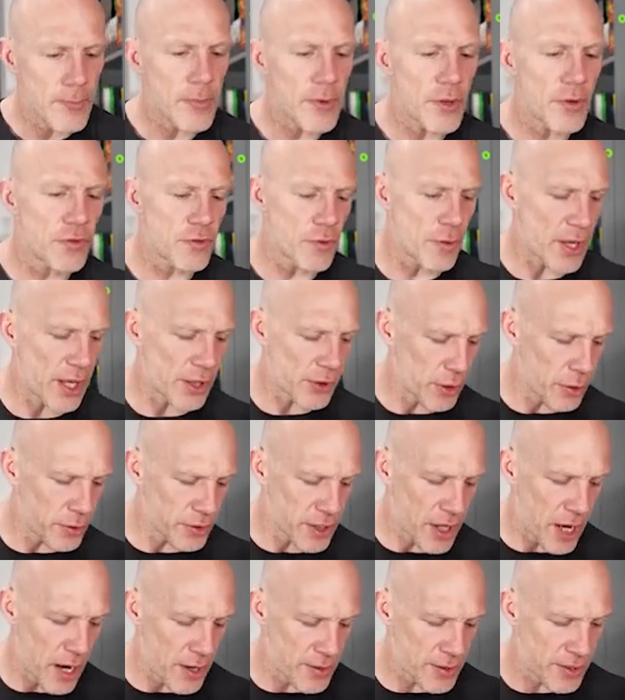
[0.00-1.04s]
So we got those
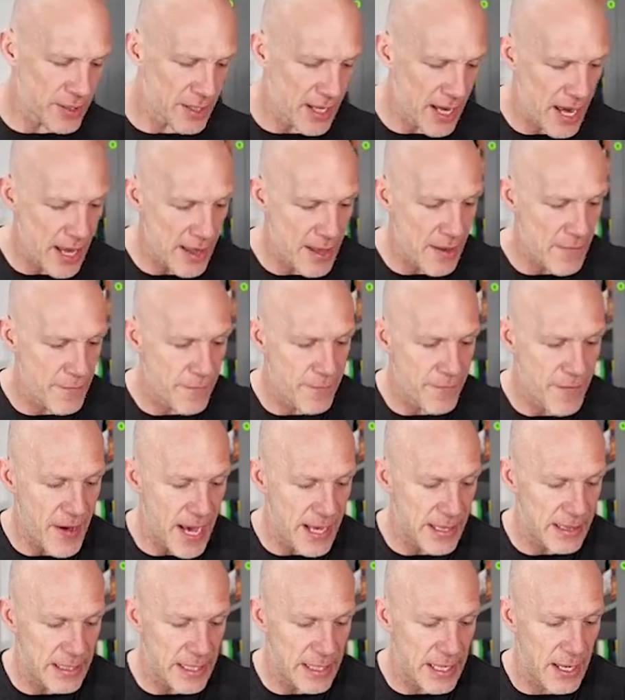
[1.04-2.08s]
cards. And then
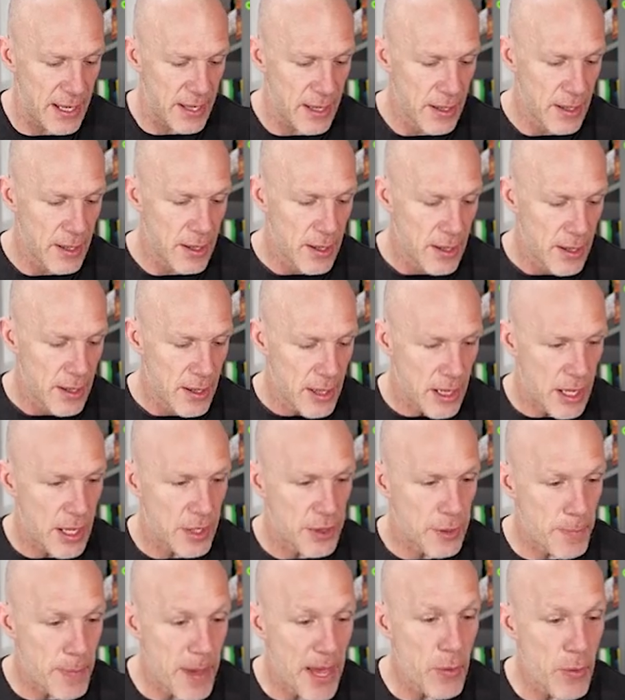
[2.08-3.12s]
finally, the
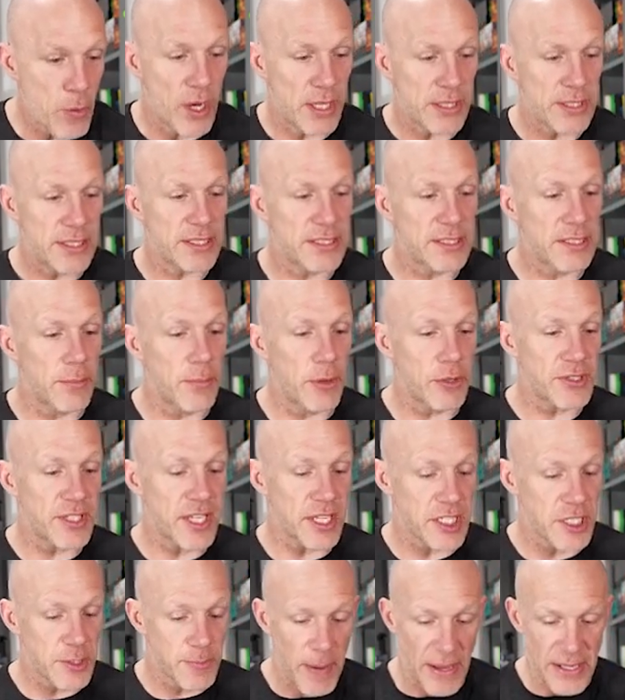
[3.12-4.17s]
big one. This is the most
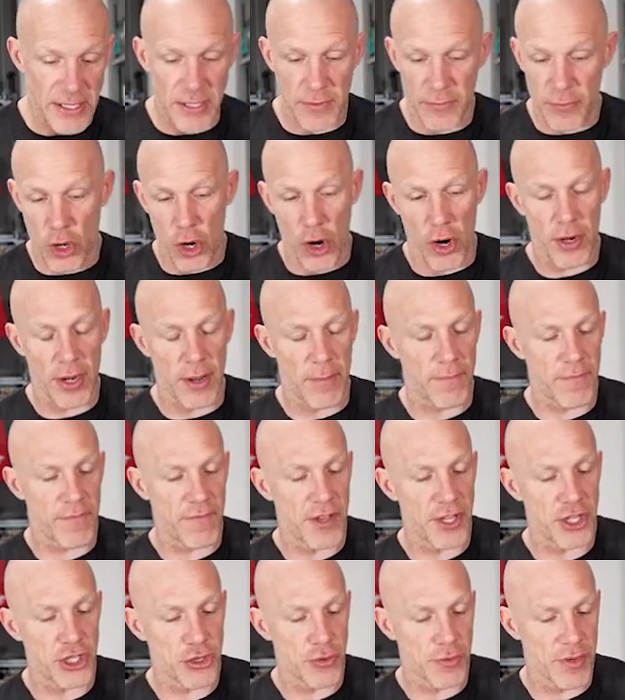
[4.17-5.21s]
expensive card I'm
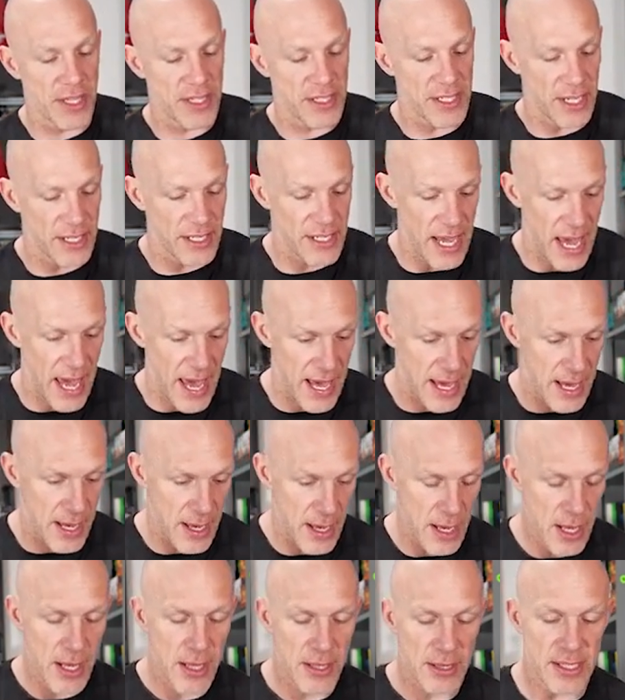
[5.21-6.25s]
featuring today.
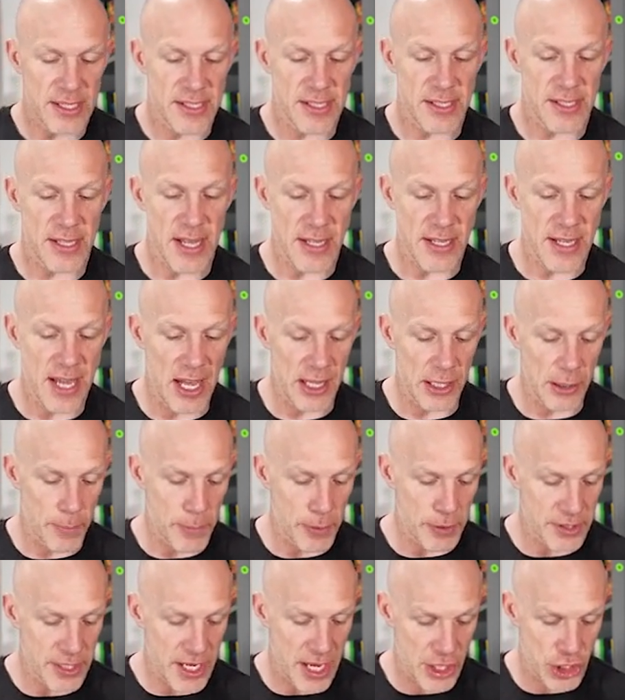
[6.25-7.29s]
This is the
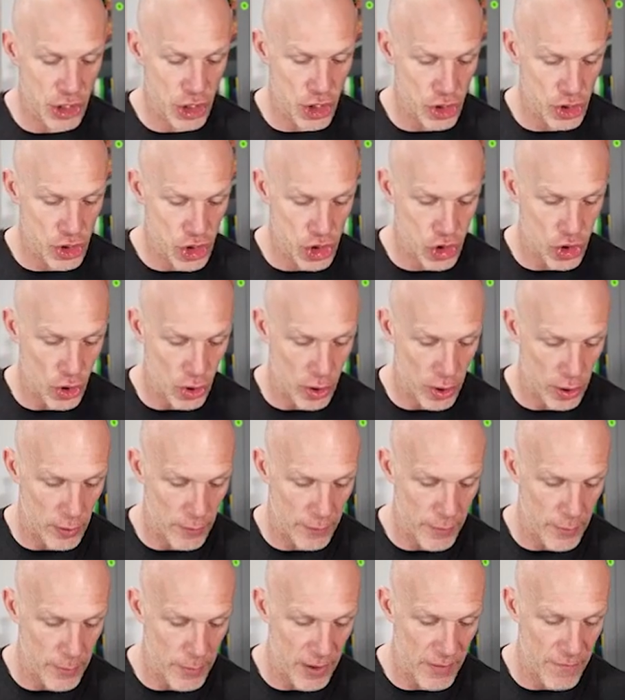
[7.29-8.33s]
Teleportation Circle
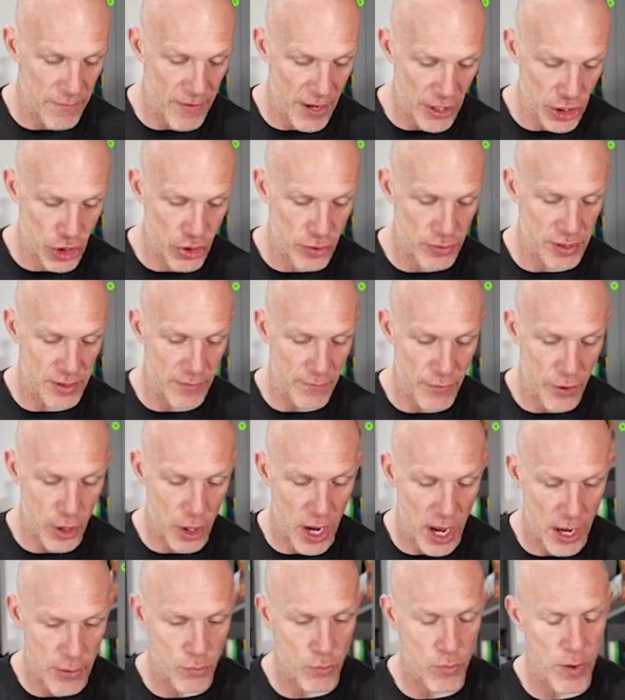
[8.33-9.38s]
from Adventures in
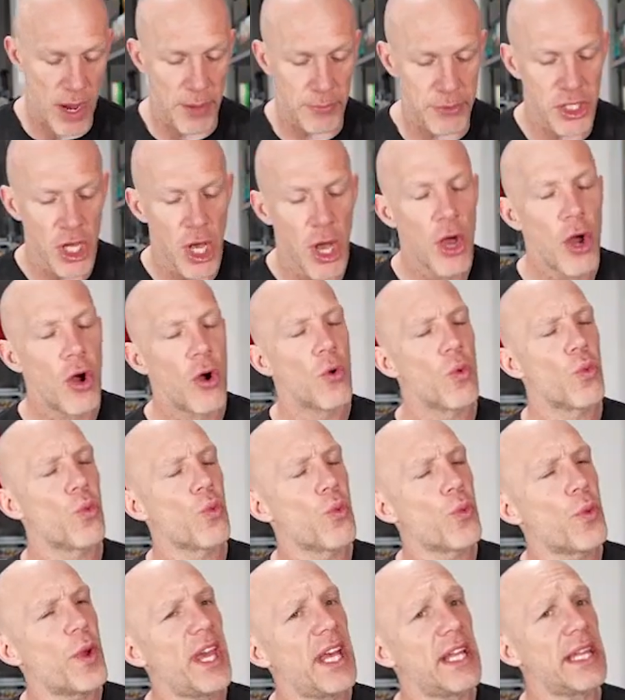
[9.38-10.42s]
Forgotten Realms.
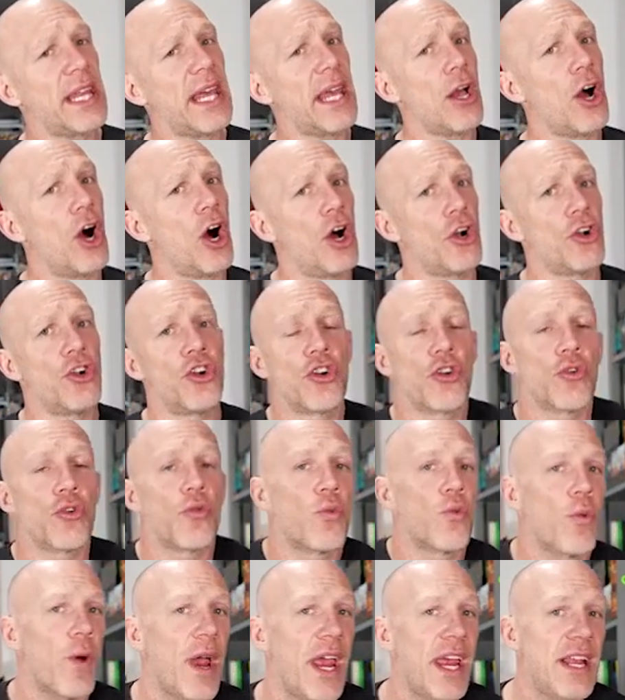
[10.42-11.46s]
Really
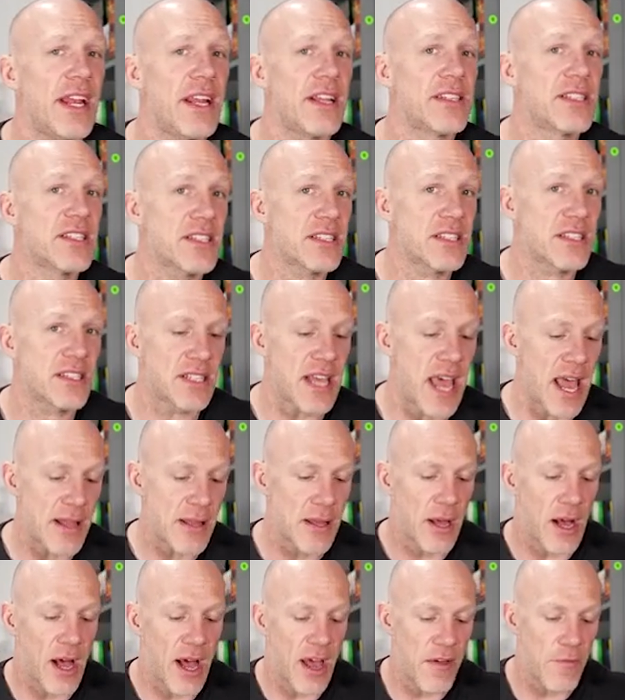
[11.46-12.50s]
underrated set.
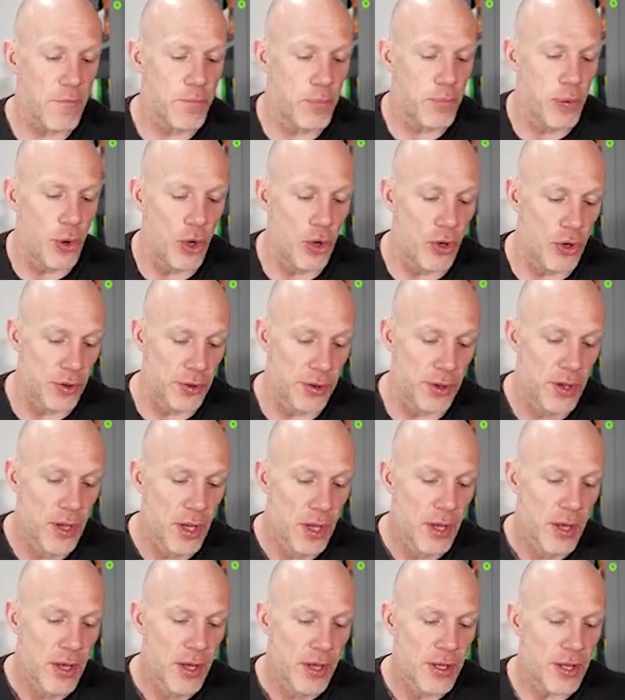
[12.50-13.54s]
I have pulled,
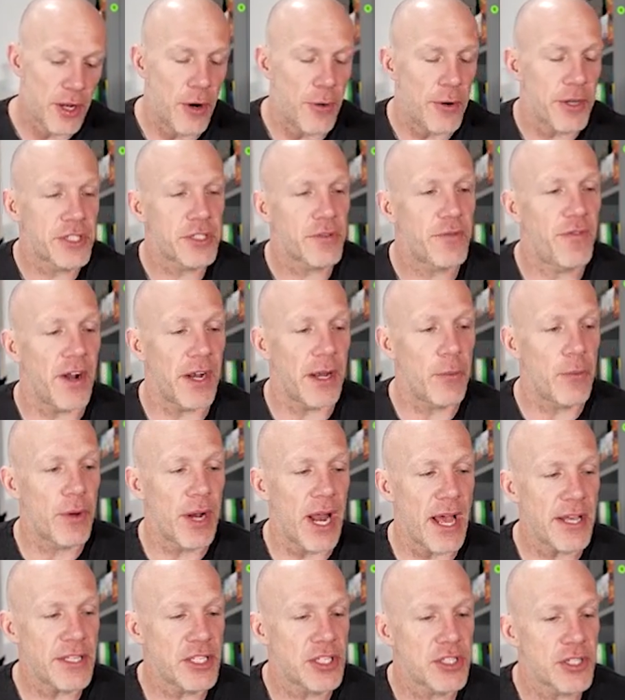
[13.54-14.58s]
you know, it's funny. When I
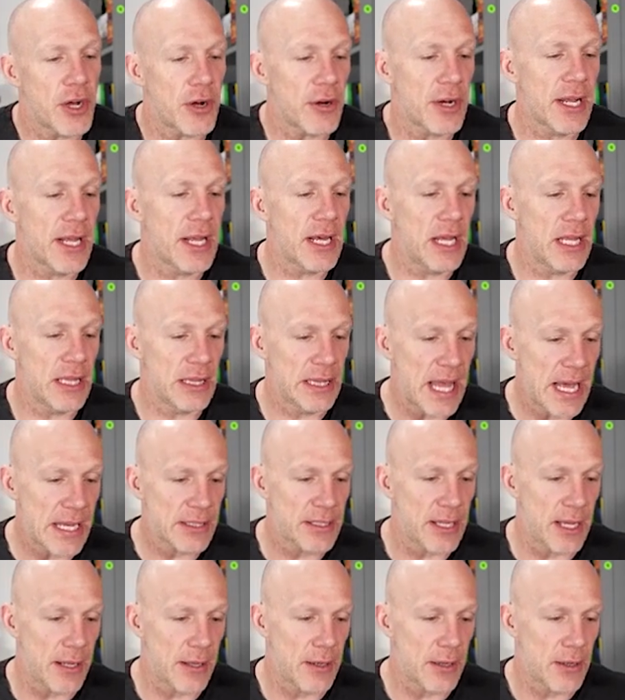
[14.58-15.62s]
started
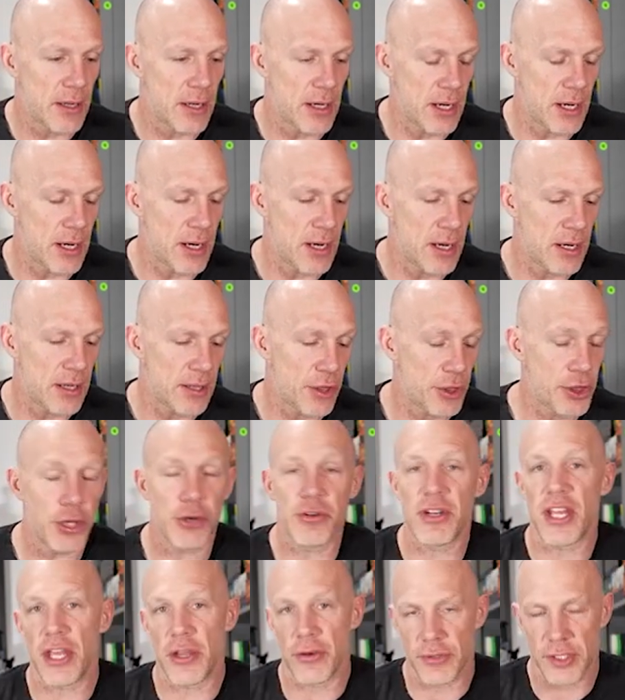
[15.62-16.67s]
collecting 30
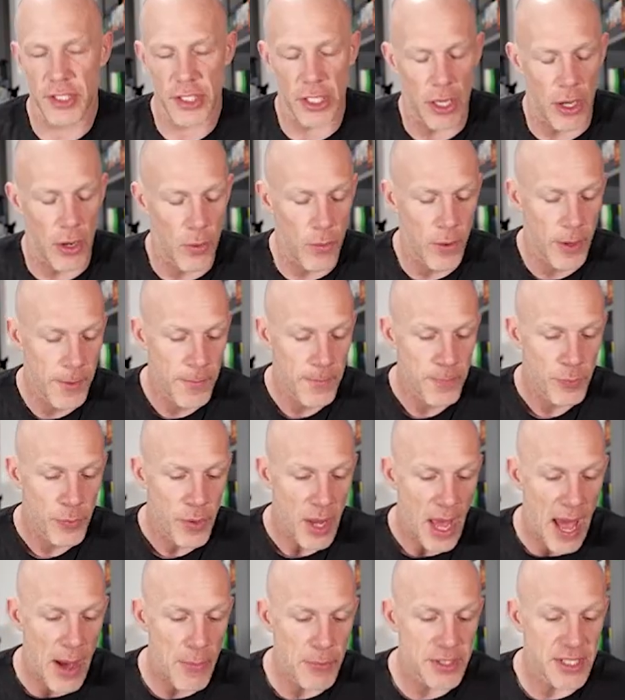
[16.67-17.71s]
years ago,
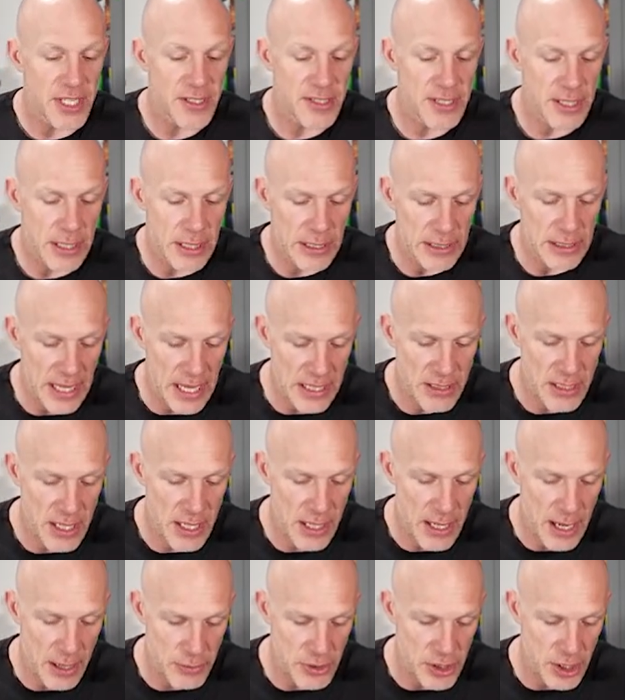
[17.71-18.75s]
I was into collecting.
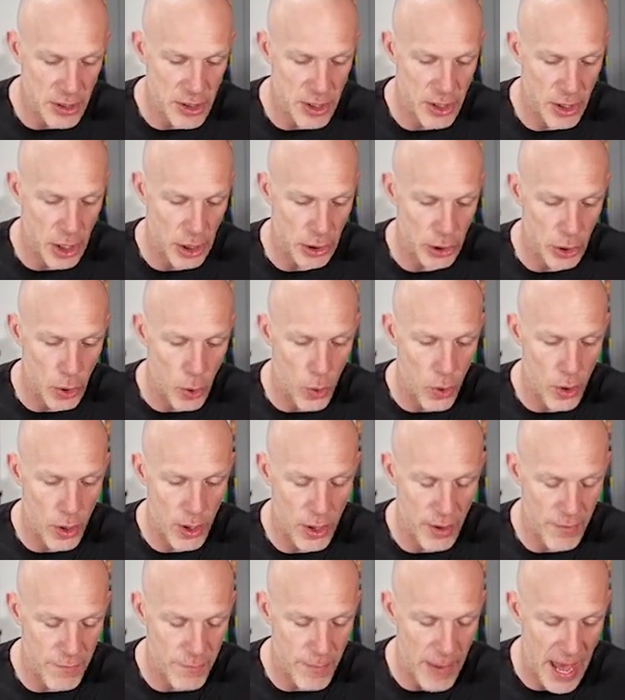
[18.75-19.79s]
I was into the lore
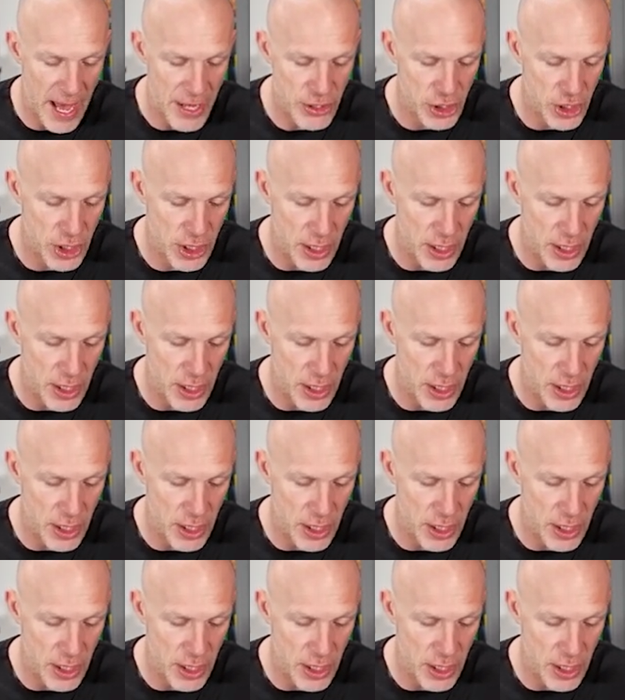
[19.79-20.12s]
of Magic.